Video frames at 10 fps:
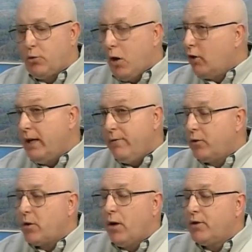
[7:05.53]
even
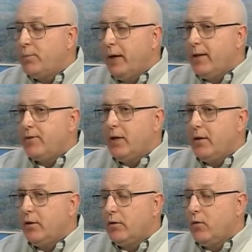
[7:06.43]
the crawl space they
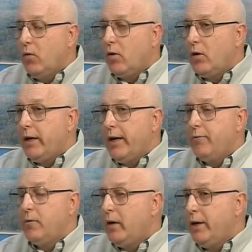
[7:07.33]
look for
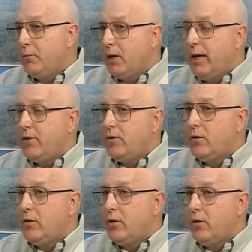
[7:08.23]
in
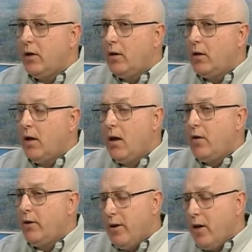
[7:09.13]
relation to the
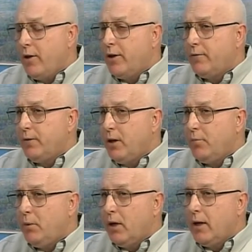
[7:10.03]
100-year
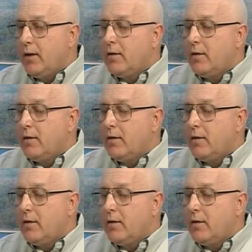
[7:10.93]
floodplain.